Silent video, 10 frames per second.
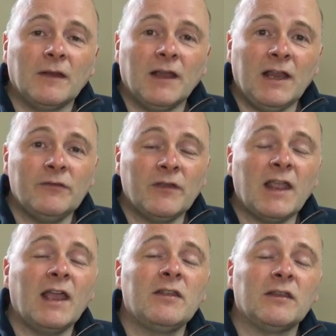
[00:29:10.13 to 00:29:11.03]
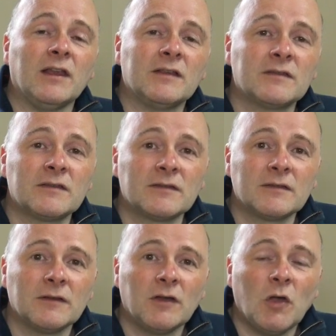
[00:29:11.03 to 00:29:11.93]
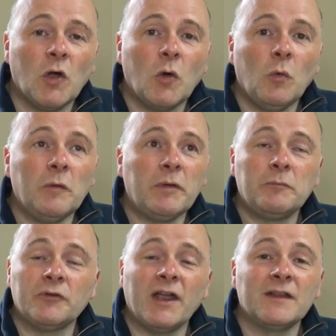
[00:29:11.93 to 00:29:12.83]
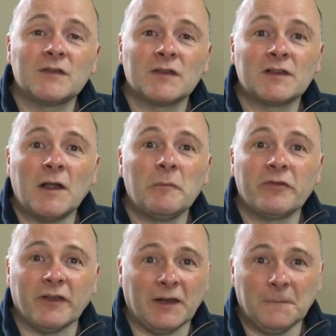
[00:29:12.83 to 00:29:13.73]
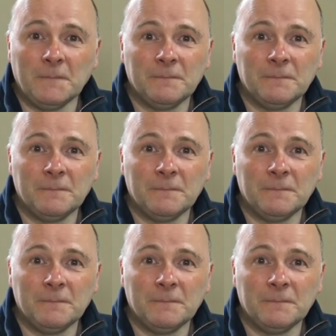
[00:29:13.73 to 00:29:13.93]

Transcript: even the atheists will be praying to something.